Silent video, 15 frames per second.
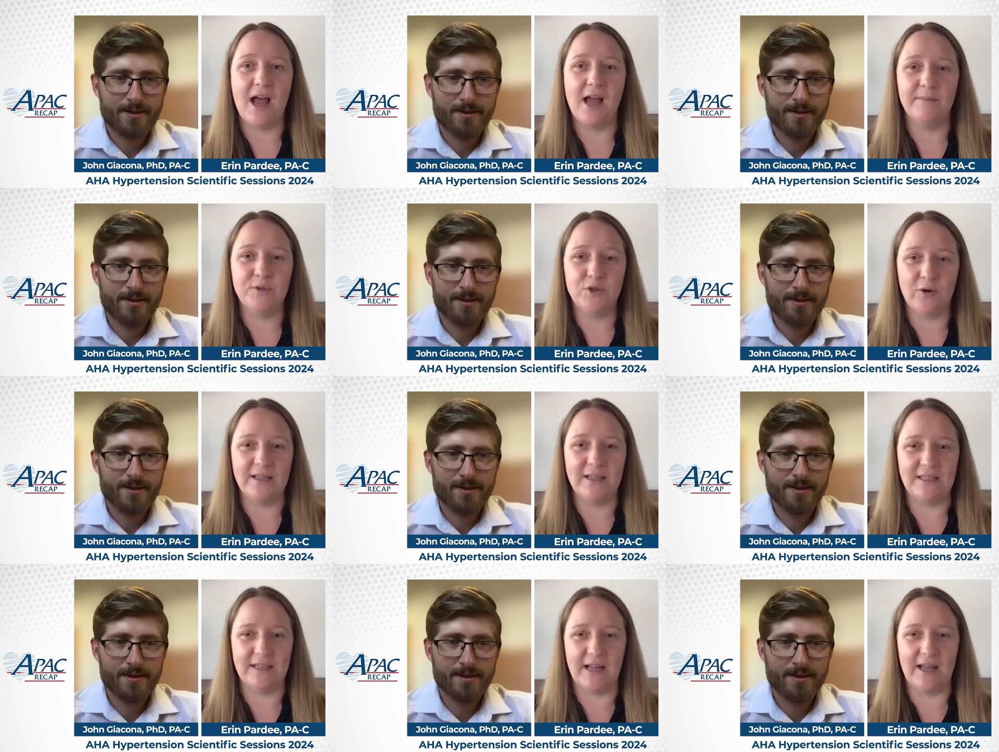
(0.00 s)
Speaker 1: I am
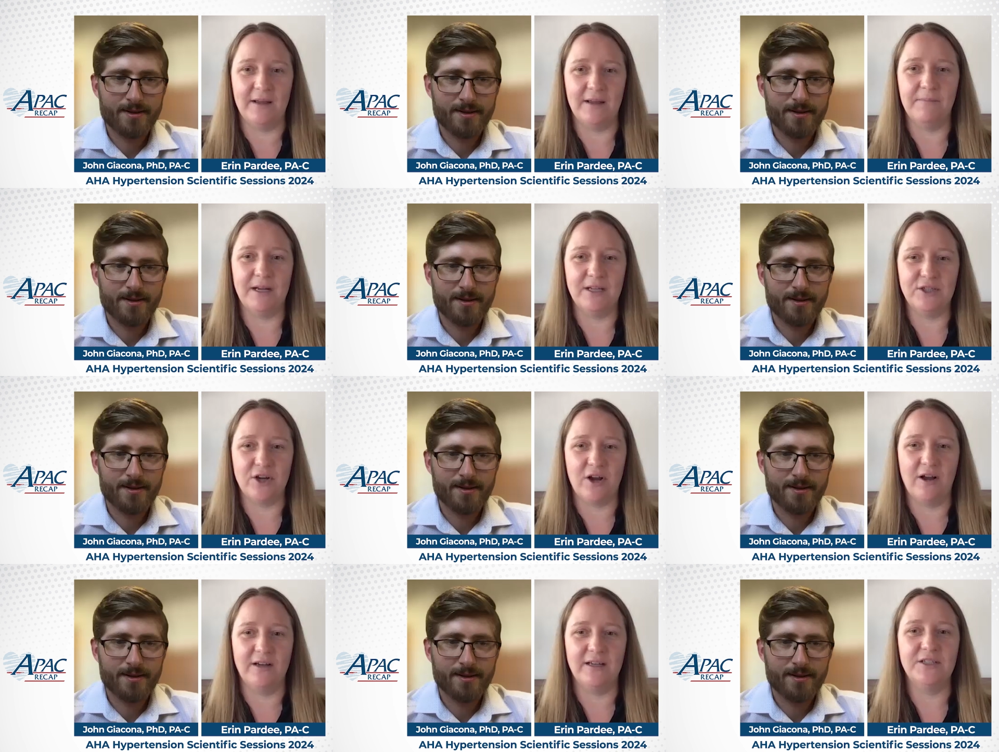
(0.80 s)
joined today by
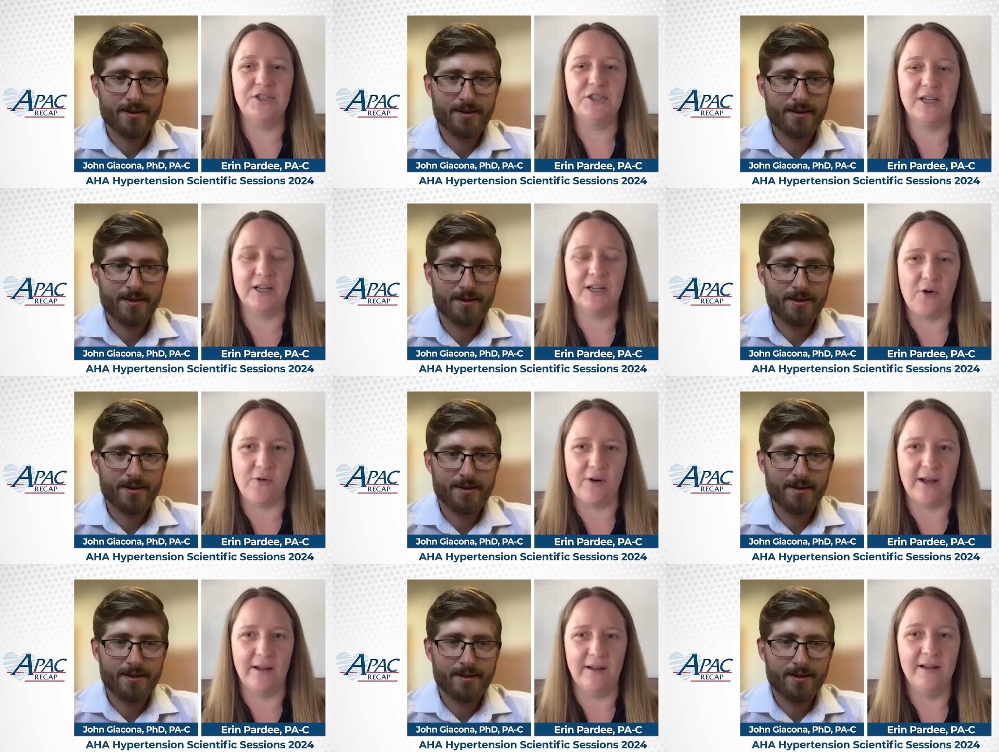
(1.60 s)
John
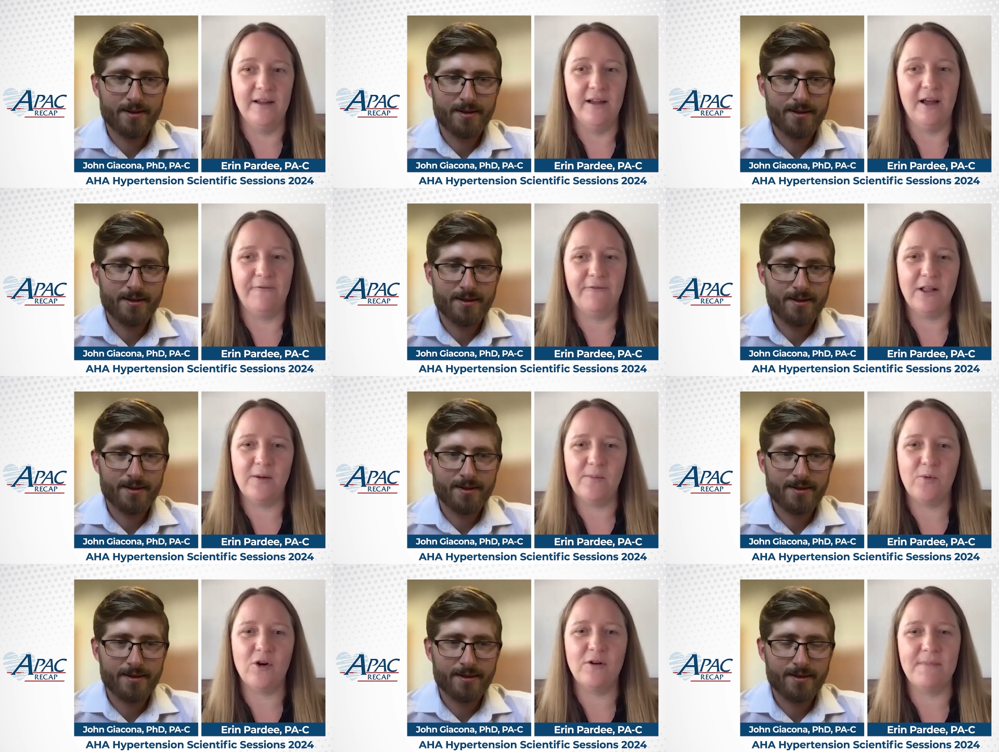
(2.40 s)
Giacona, a
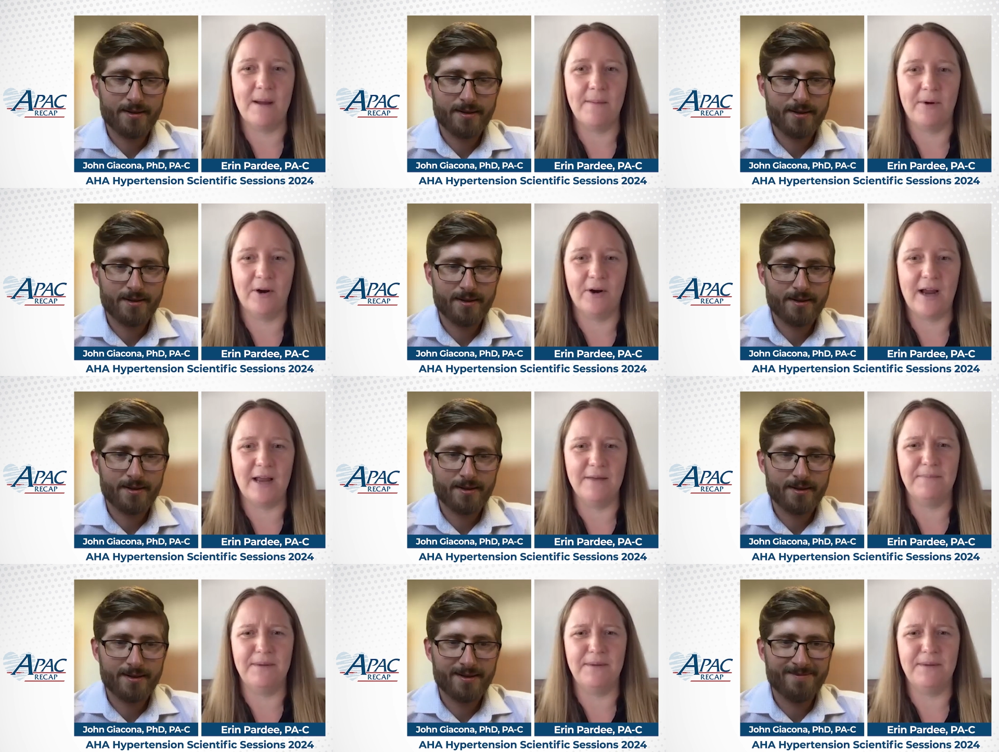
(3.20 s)
fellow board member
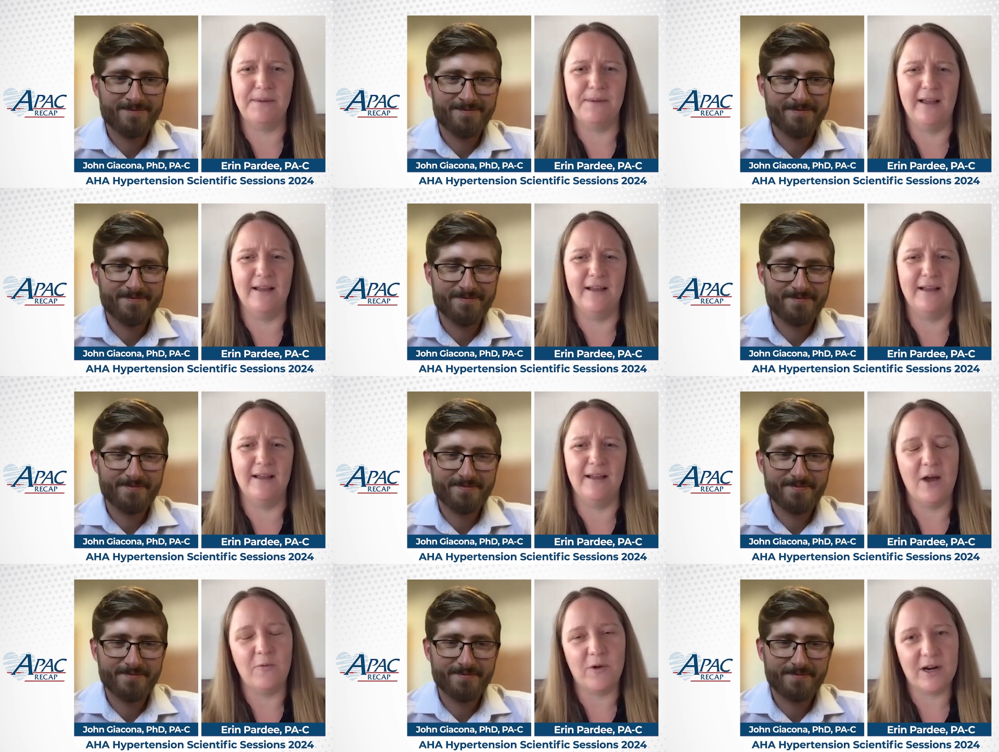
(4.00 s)
and PA, and
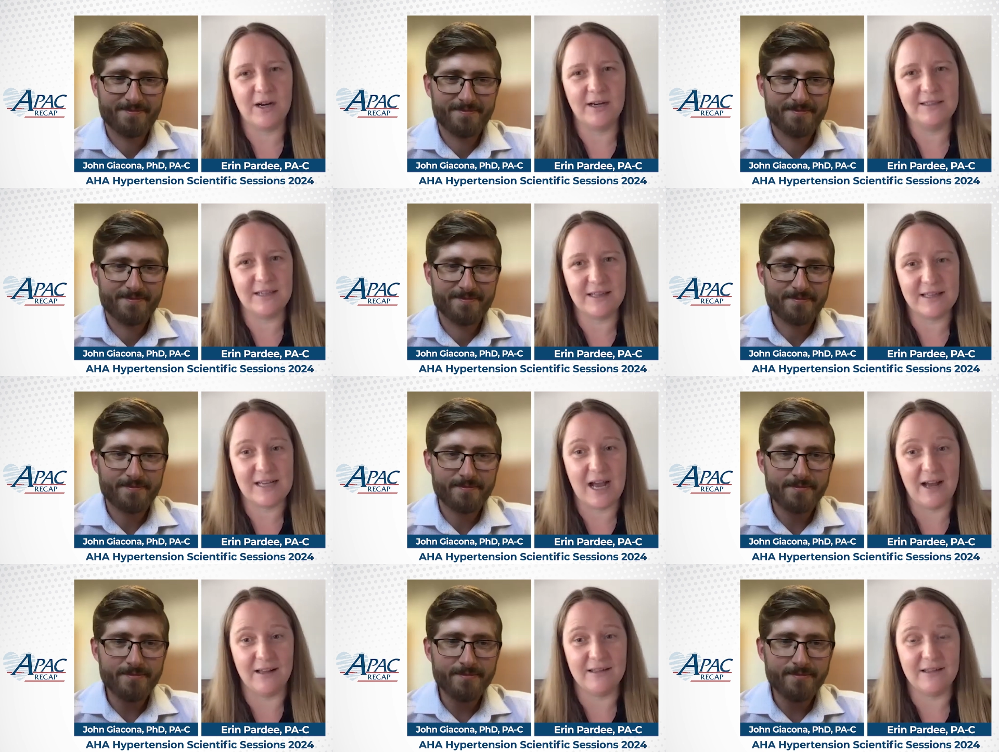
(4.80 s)
we're going to
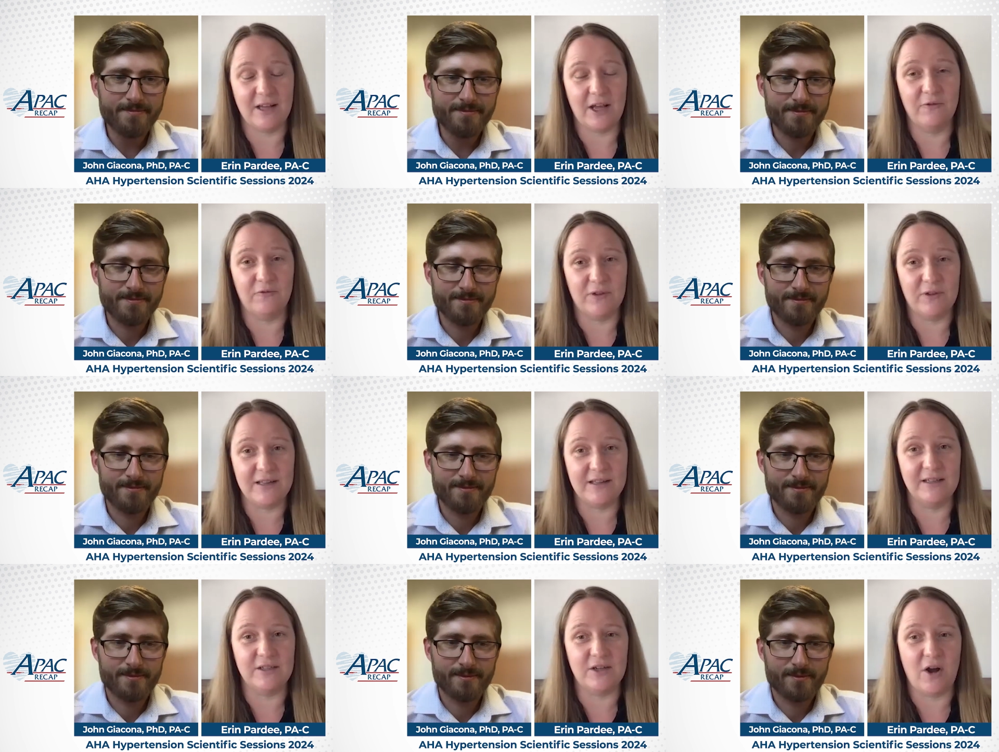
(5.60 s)
discuss a
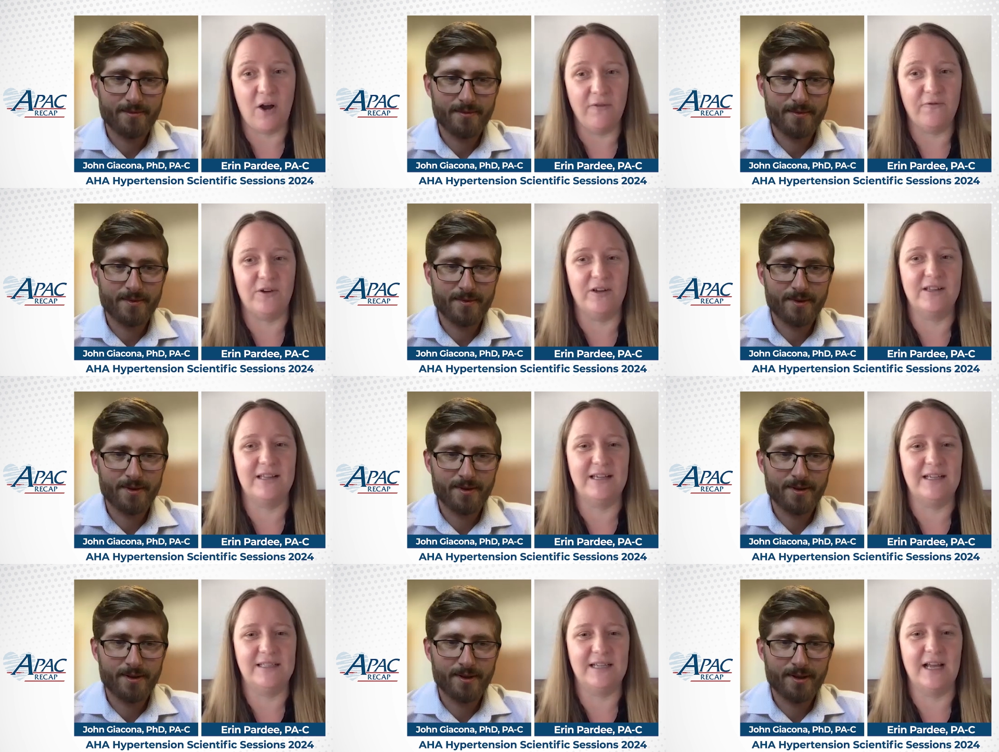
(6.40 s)
recent conference
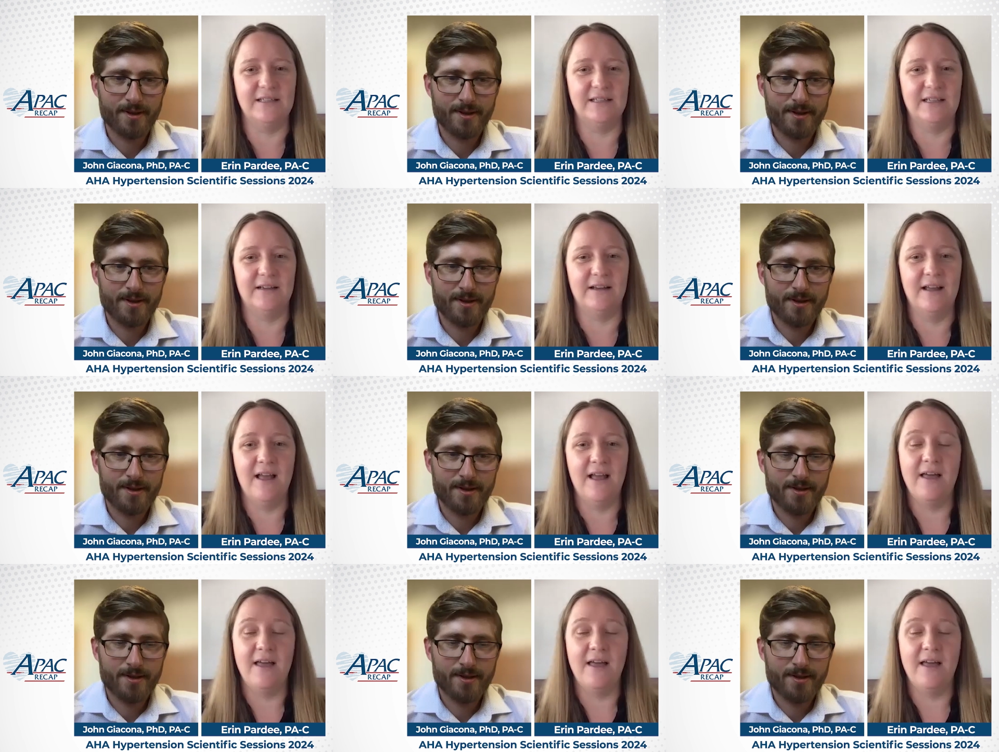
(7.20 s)
he attended,